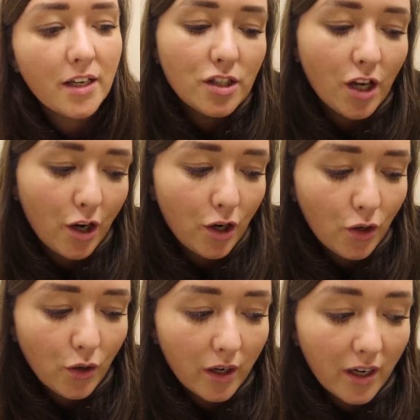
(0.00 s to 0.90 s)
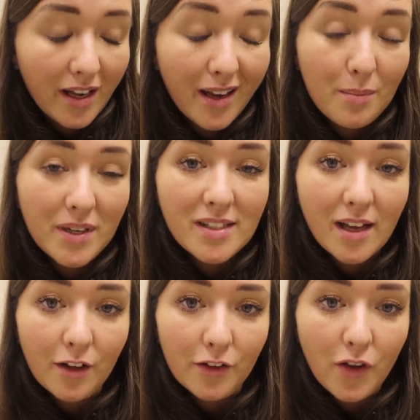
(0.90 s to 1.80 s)
so I'm gonna get
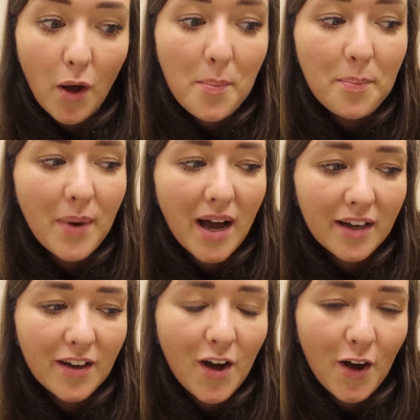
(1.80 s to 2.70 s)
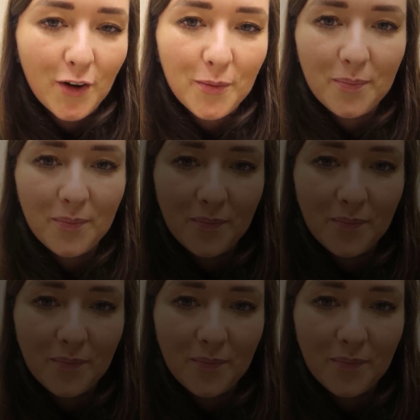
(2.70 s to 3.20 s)
myself back home.